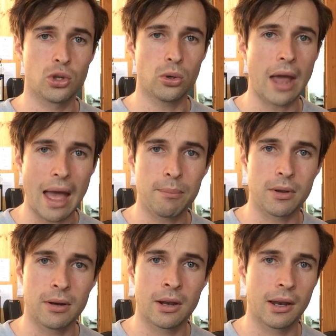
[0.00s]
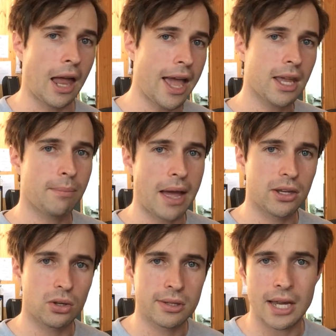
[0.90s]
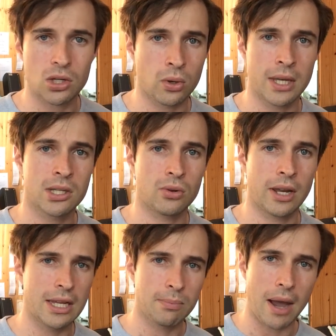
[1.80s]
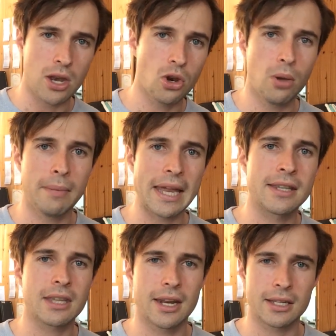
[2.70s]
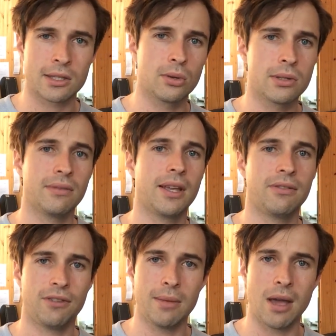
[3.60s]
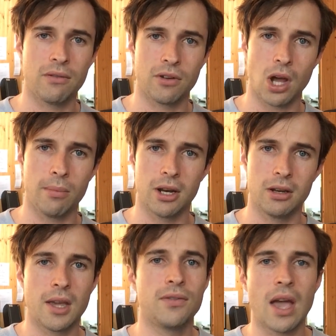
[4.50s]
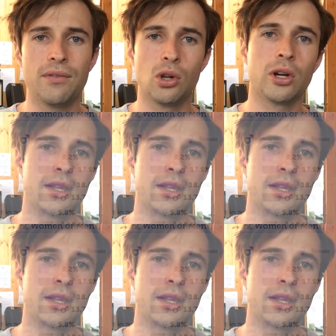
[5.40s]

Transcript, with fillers: do happen. Lying about your sexual history is by no means an exclusively female phenomenon. If you have a look